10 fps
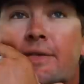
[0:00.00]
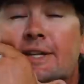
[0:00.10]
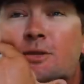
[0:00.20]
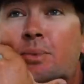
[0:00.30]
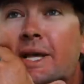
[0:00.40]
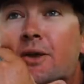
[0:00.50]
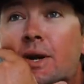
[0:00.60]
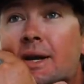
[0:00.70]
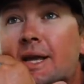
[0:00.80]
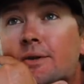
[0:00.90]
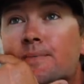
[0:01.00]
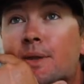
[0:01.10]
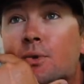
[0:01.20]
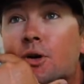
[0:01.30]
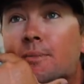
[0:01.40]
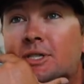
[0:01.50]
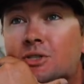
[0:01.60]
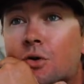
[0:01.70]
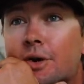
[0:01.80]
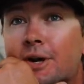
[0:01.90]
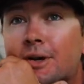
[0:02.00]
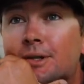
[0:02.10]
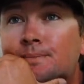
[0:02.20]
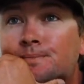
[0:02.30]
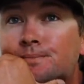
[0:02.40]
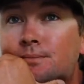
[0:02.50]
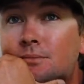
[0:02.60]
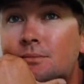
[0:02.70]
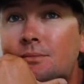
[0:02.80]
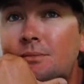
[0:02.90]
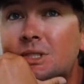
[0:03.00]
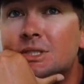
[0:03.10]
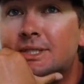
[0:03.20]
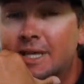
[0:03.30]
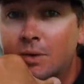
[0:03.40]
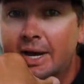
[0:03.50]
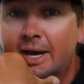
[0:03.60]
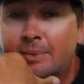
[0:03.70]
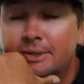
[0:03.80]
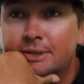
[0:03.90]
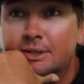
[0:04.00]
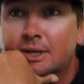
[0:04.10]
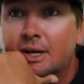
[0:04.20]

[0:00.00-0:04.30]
That's the plan right now. I'm going to go to my starting area, see what happens.